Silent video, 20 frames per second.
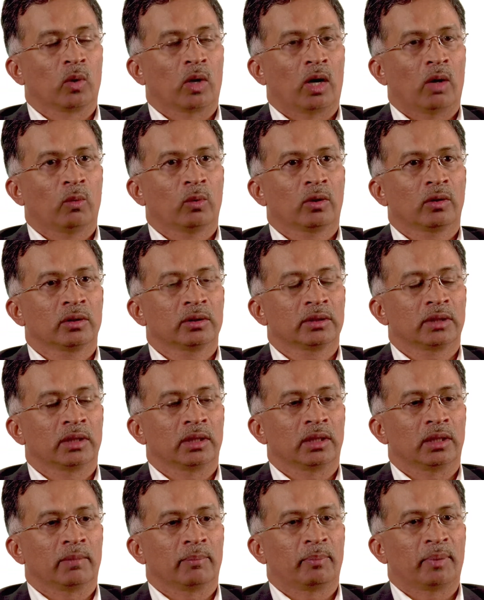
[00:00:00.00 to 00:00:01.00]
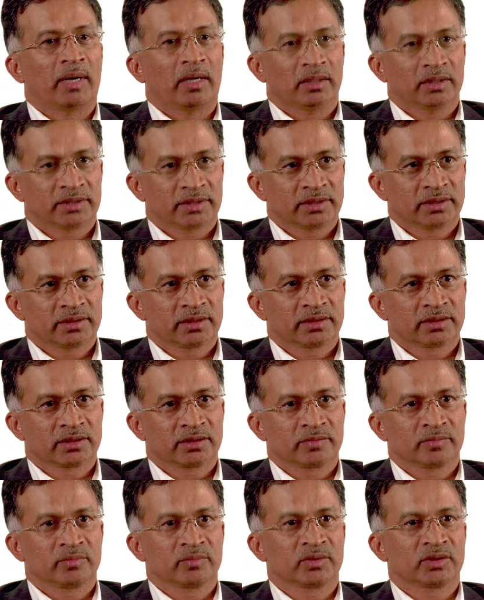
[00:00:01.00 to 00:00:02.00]
our uh, policy
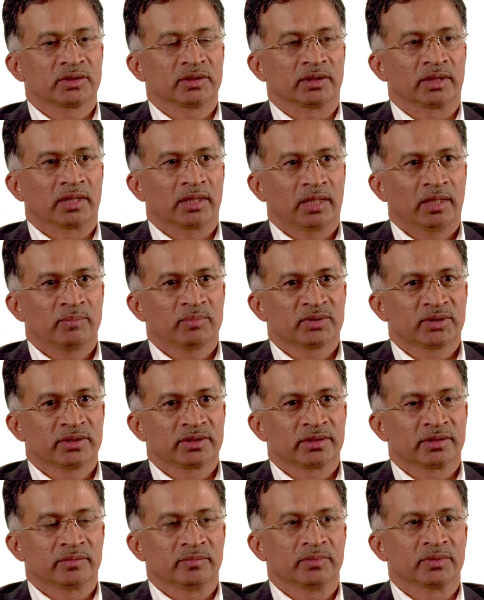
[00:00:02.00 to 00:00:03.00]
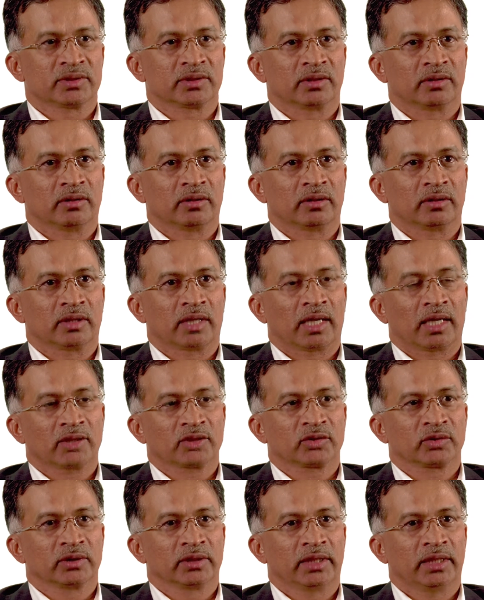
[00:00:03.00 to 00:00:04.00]
systems and claim systems are
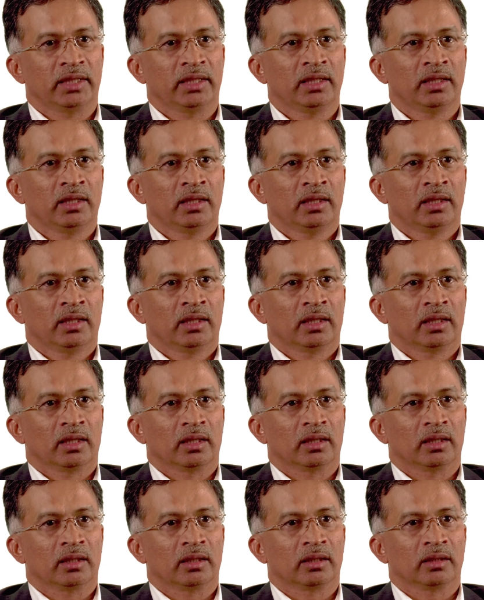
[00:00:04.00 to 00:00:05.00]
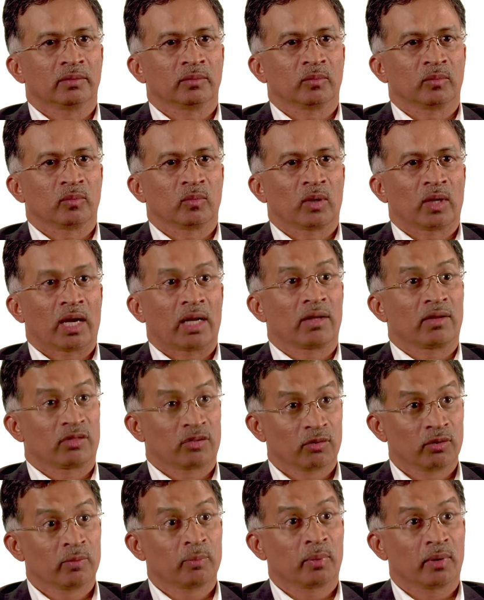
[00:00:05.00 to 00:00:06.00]
actually uh, at a
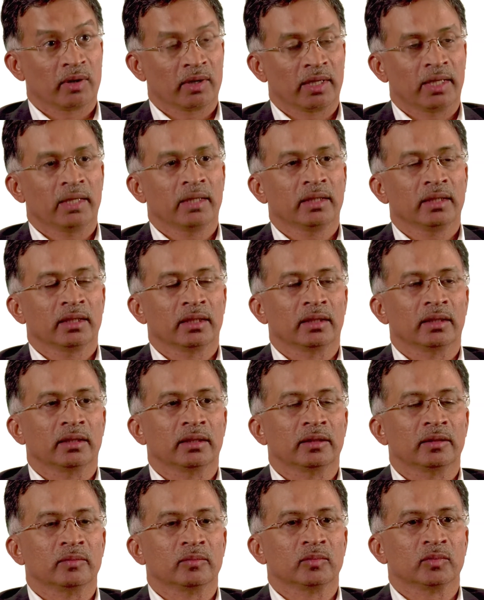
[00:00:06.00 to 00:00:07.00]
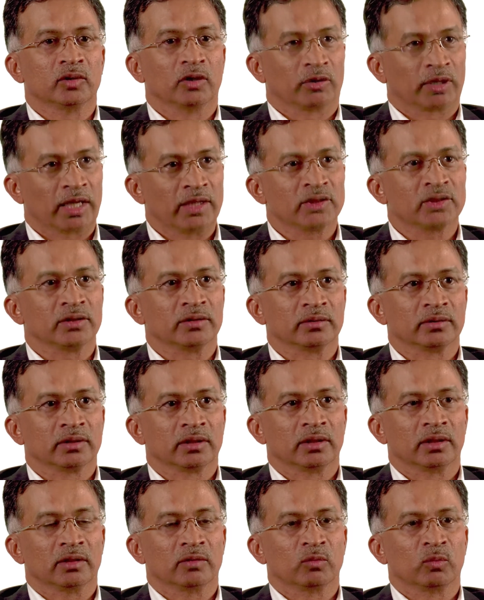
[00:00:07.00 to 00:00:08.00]
third party um, location.
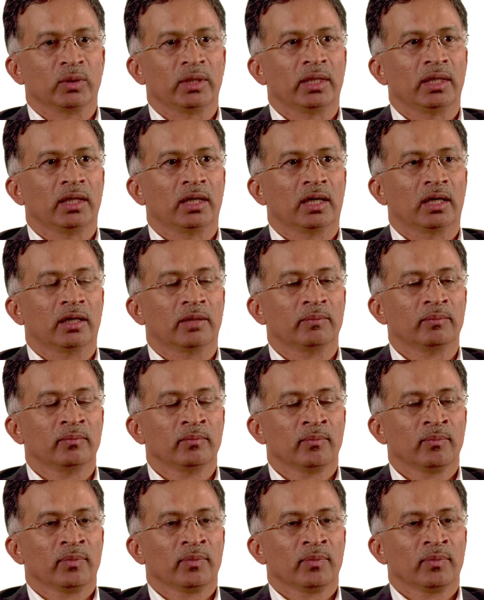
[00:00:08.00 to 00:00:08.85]
Uh, we, um,